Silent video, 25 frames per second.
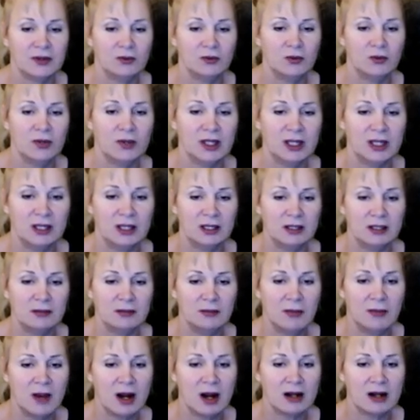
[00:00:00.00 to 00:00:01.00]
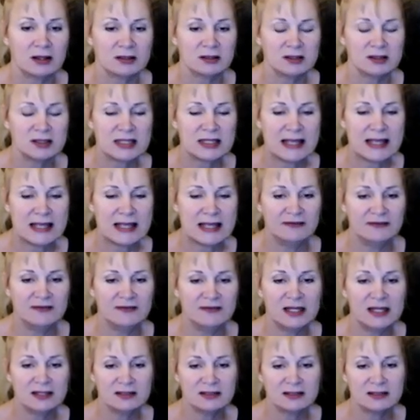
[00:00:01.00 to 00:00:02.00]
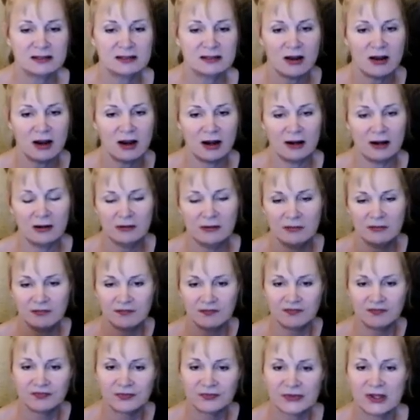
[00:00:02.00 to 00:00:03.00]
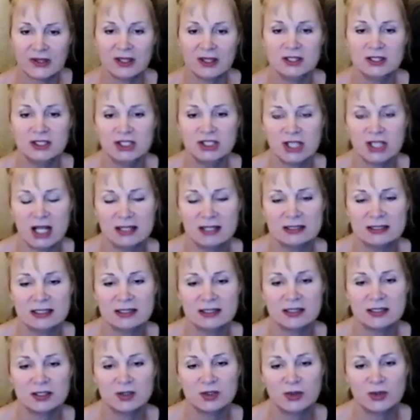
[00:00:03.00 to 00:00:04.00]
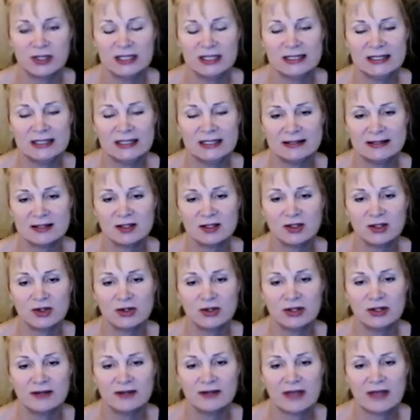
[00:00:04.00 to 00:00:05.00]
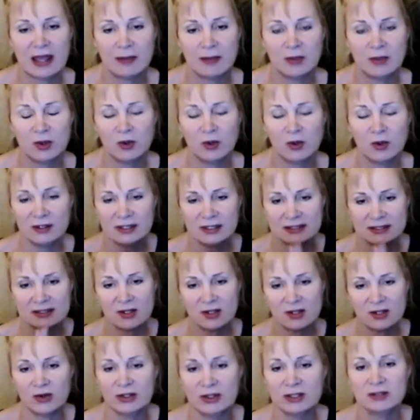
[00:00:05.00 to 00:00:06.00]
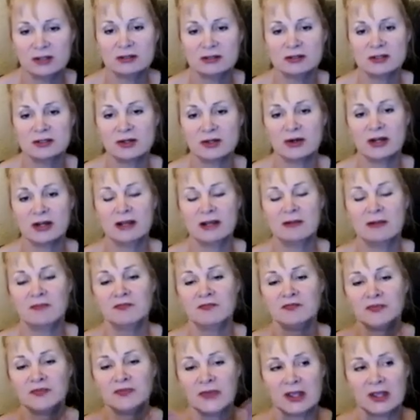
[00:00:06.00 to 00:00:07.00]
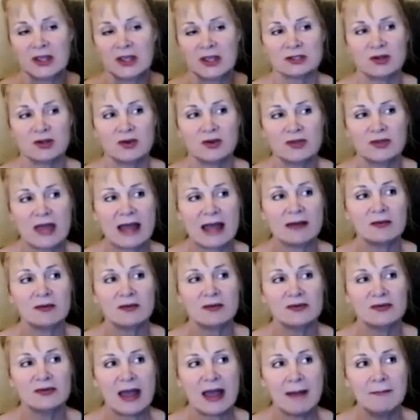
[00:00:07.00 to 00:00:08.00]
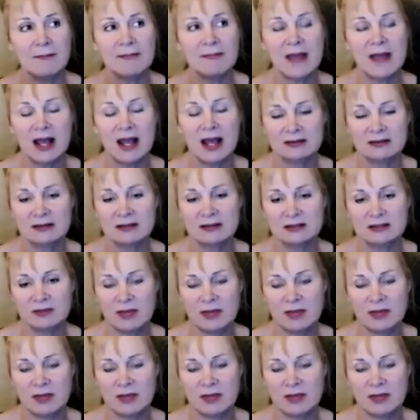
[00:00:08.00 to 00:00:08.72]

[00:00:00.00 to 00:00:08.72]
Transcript: when Mars and Venus are conjunct in the 29th degree of Capricorn. That's a critical degree. So that month is